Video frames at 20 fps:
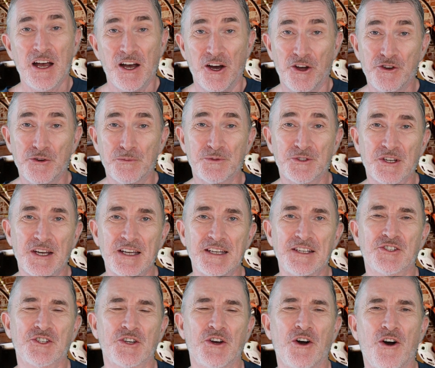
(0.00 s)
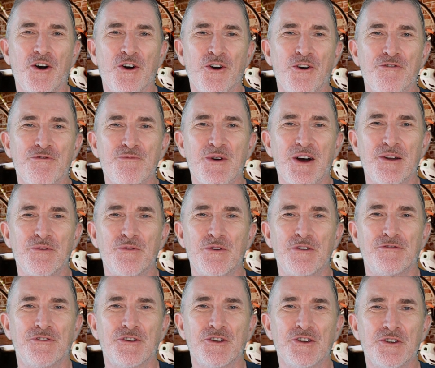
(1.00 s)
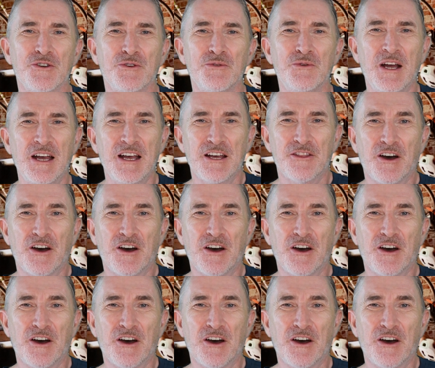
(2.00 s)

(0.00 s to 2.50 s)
an update of my review